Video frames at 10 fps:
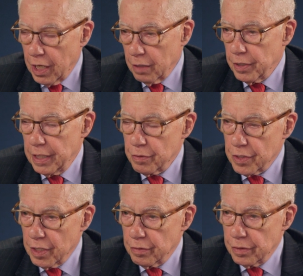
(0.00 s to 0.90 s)
Rahman, he
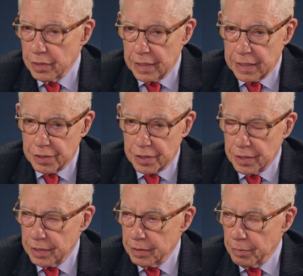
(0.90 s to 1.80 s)
was known as,
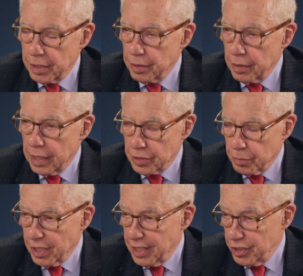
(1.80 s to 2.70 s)
uh, among as
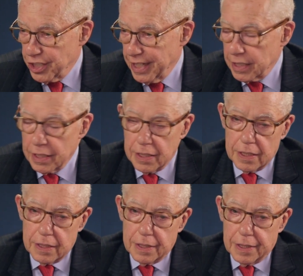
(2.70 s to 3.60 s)
the blind sheikh.
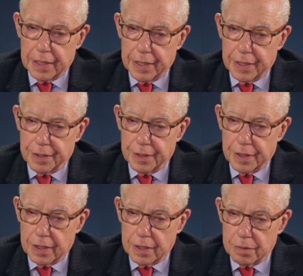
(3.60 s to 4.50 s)
And
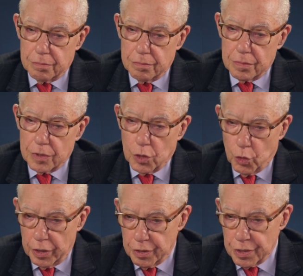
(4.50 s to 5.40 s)
um, the
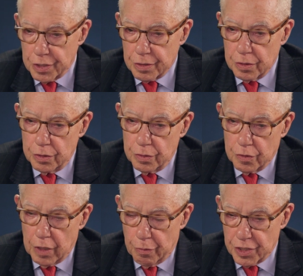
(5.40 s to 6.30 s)
lawyers who
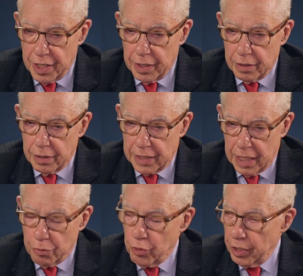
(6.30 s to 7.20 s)
were representing, at
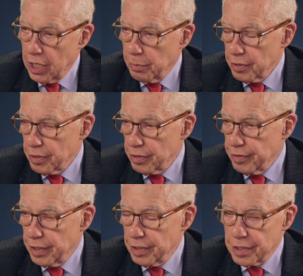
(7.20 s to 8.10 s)
that point, a couple of the
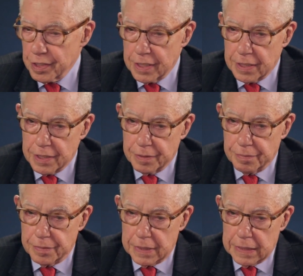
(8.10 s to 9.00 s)
defendants,
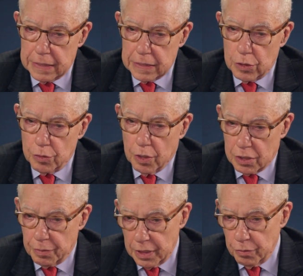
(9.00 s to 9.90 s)
um, who
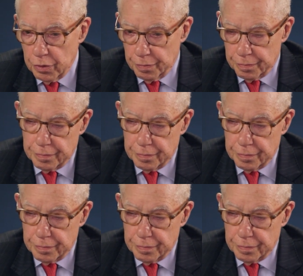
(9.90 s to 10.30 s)
ultimately were